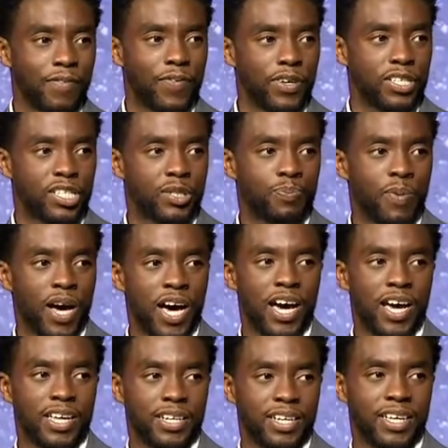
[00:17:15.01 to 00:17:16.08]
of his
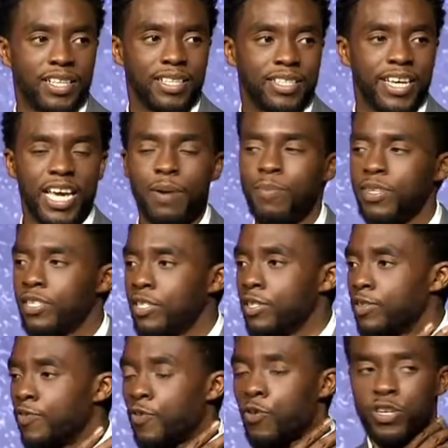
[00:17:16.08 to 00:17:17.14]
spine and
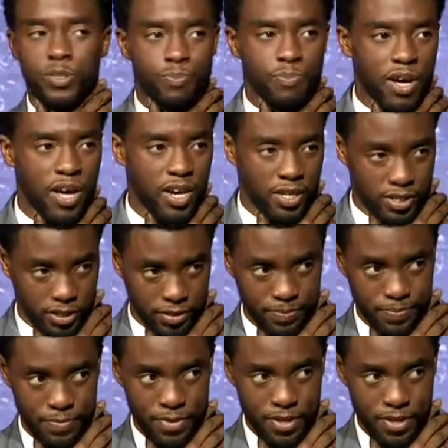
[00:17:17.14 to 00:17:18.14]
damaged his voice box.